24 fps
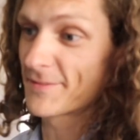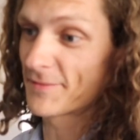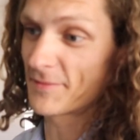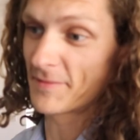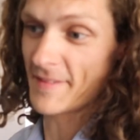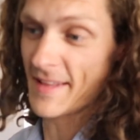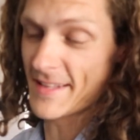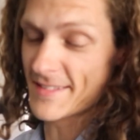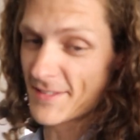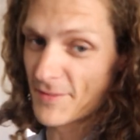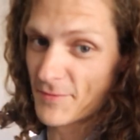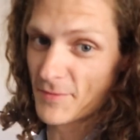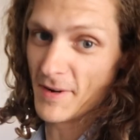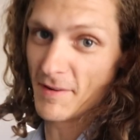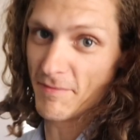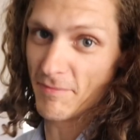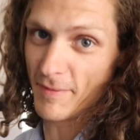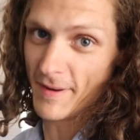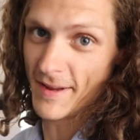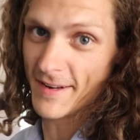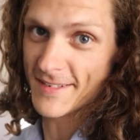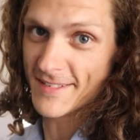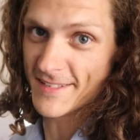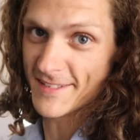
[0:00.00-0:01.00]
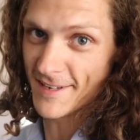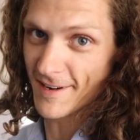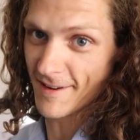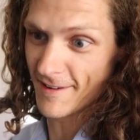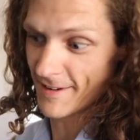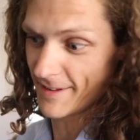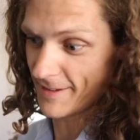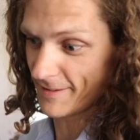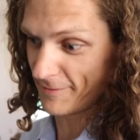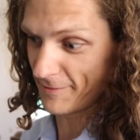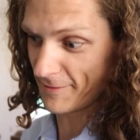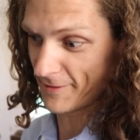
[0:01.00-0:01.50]
a that's a rough way to
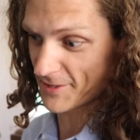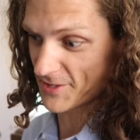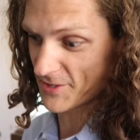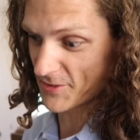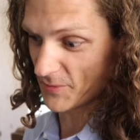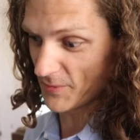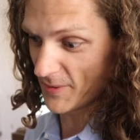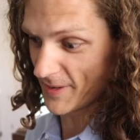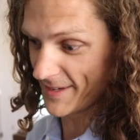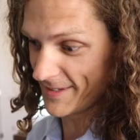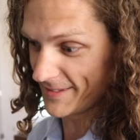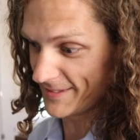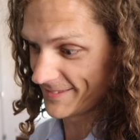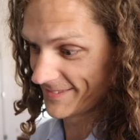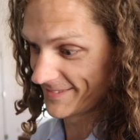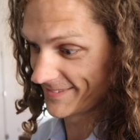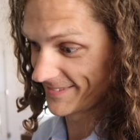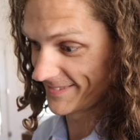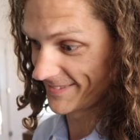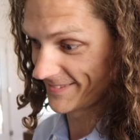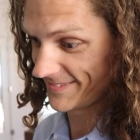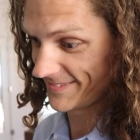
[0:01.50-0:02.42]
start it. First one.